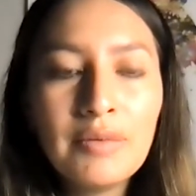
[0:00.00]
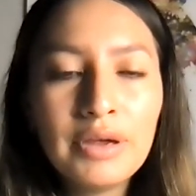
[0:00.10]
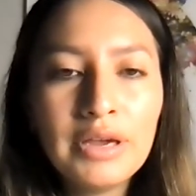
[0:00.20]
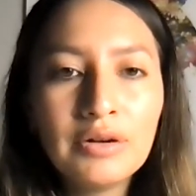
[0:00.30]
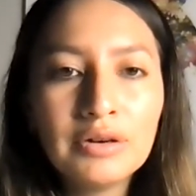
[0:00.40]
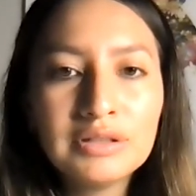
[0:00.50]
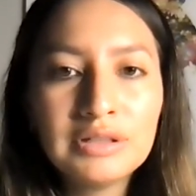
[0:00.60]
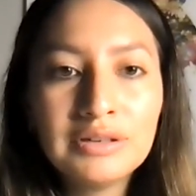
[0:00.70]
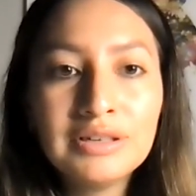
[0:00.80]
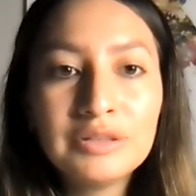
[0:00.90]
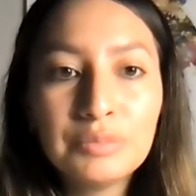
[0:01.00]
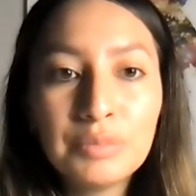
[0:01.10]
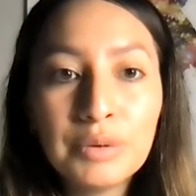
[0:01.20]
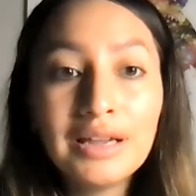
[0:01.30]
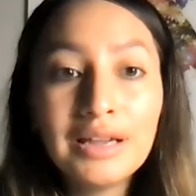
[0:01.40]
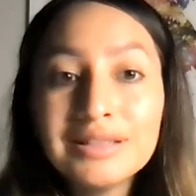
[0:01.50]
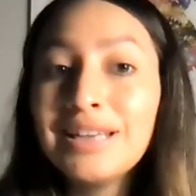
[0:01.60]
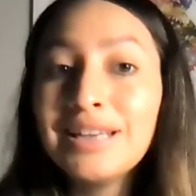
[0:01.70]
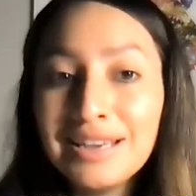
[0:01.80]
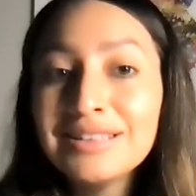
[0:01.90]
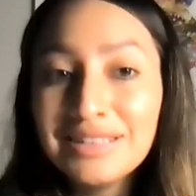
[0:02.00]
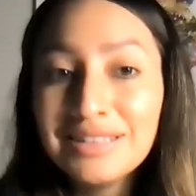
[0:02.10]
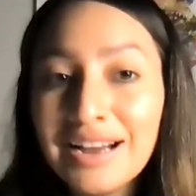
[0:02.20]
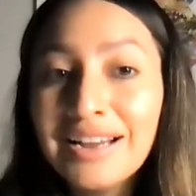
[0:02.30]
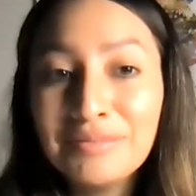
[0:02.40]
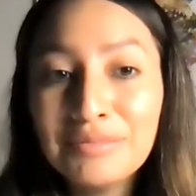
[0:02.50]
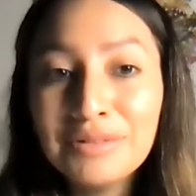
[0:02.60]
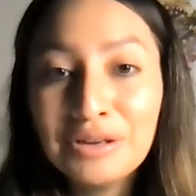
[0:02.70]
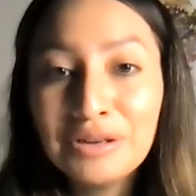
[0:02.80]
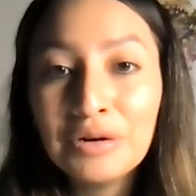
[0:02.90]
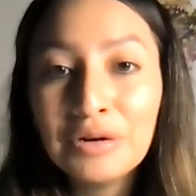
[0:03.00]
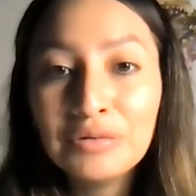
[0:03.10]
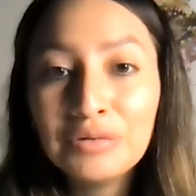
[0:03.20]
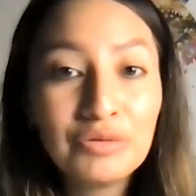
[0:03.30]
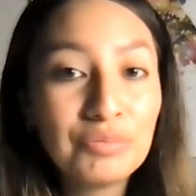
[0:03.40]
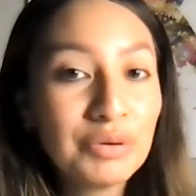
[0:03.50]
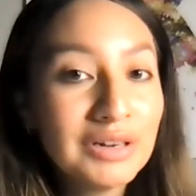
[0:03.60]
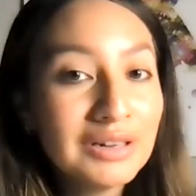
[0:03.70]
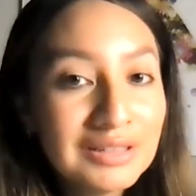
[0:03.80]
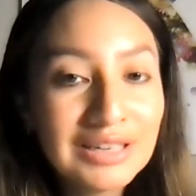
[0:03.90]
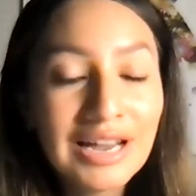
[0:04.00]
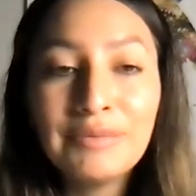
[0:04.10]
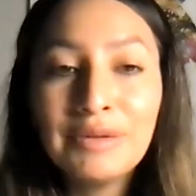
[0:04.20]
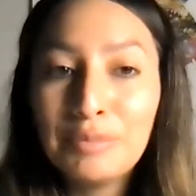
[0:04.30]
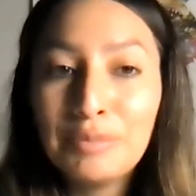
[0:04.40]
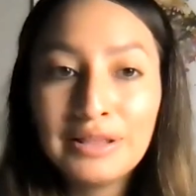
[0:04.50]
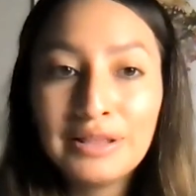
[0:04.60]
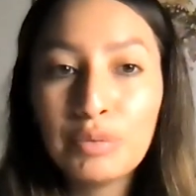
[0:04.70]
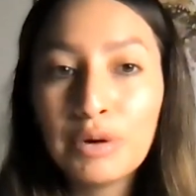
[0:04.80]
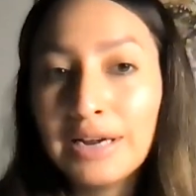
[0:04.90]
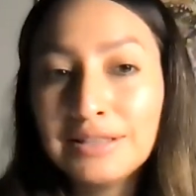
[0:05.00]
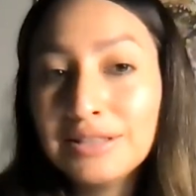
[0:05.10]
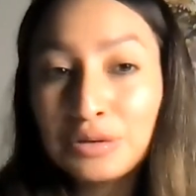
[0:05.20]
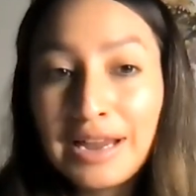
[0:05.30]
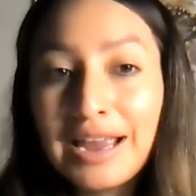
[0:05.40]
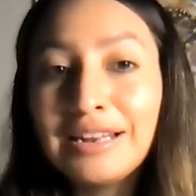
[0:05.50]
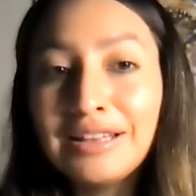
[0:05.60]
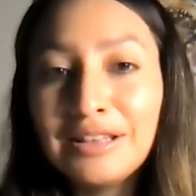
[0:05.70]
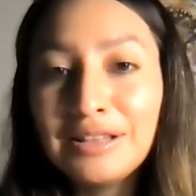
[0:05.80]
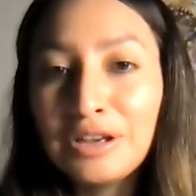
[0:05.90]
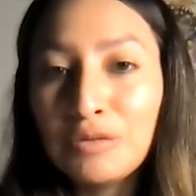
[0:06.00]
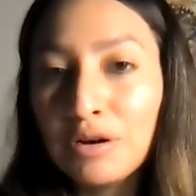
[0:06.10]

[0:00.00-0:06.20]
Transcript: in our series, but it's taken time. You've put in the time, you've paid the price. Is there anything that you